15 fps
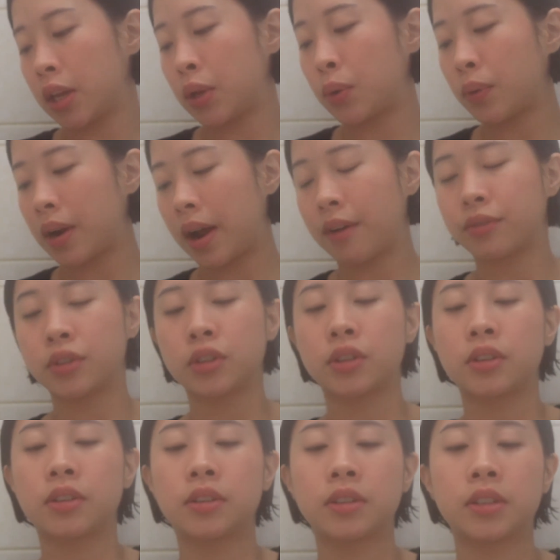You don't have to
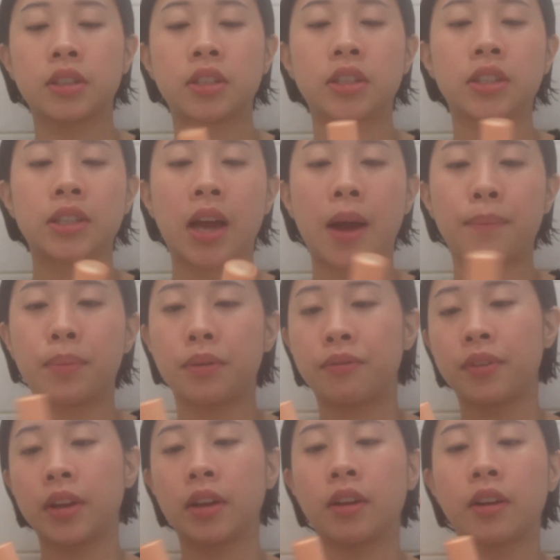tap your
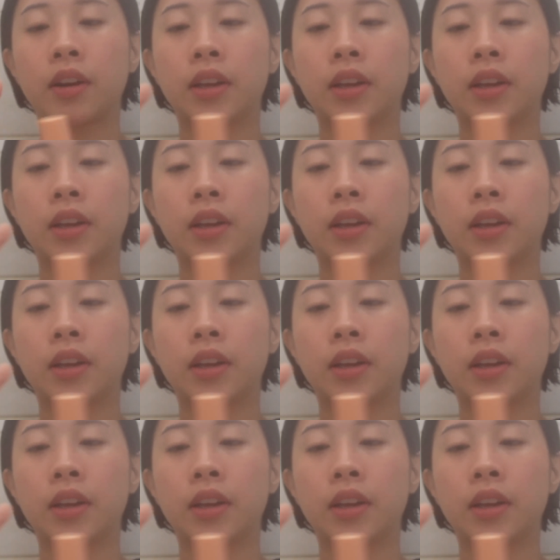finger